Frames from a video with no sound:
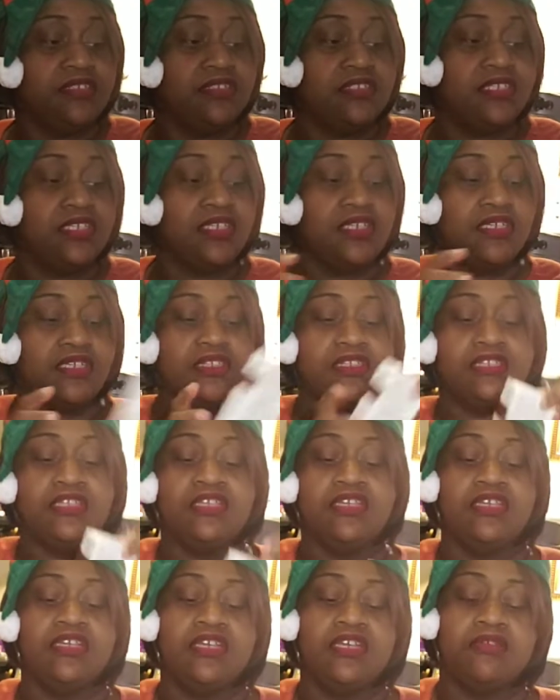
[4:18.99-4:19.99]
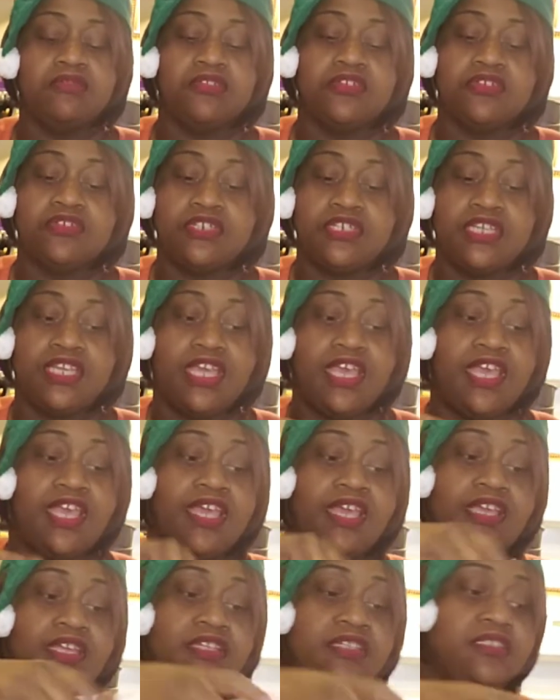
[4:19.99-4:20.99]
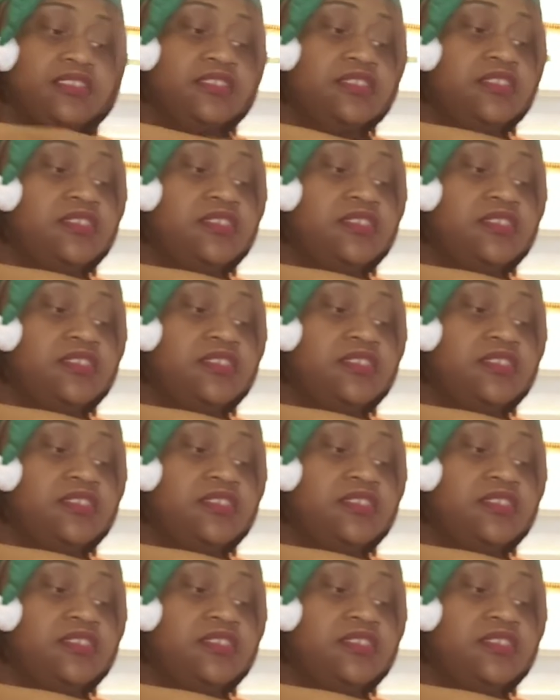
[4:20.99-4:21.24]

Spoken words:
Then I'm going to add